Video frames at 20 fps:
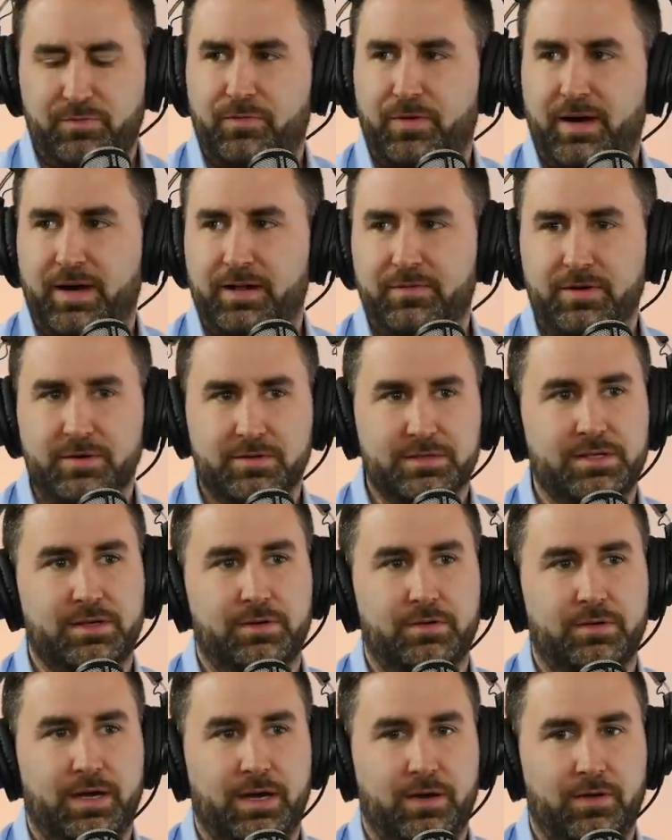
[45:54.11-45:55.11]
five years
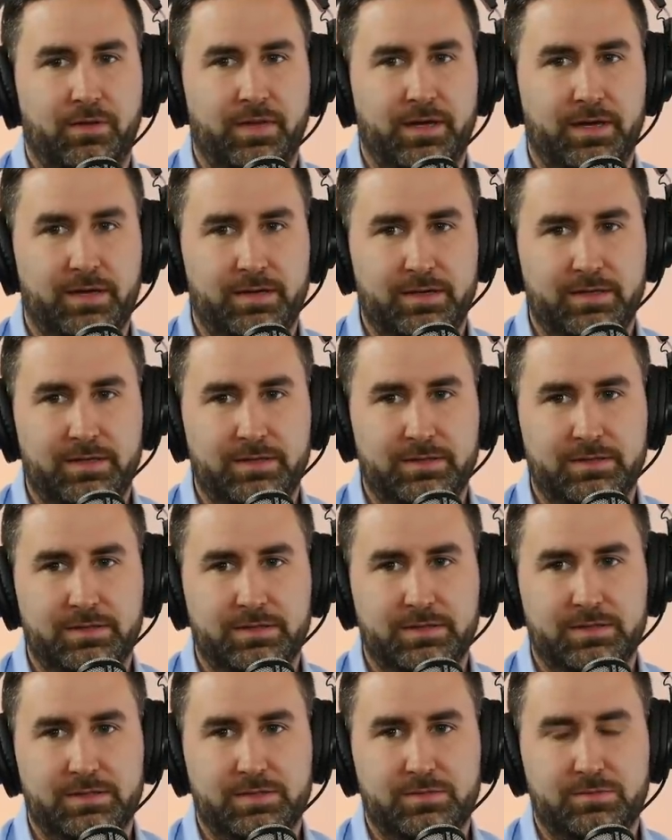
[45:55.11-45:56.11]
ago now that
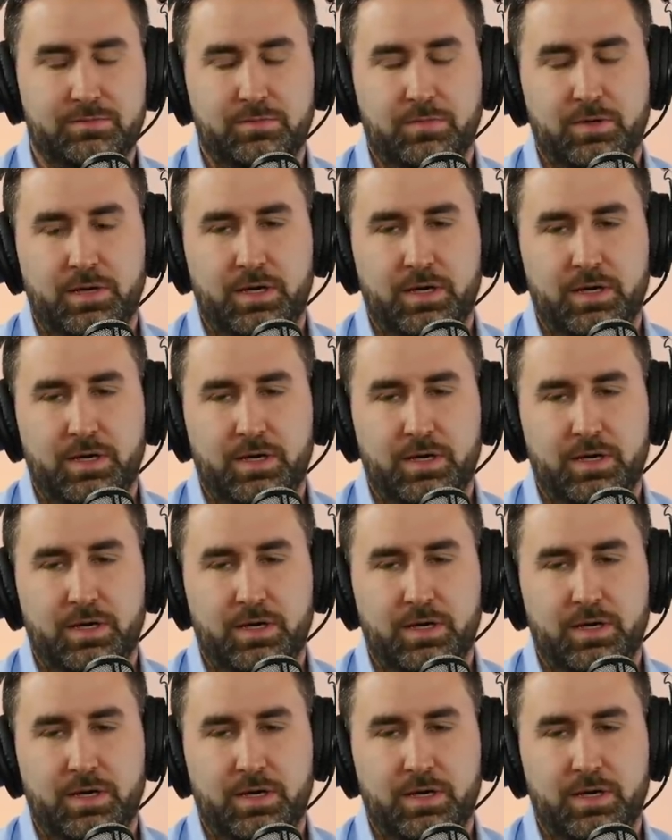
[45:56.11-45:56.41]
is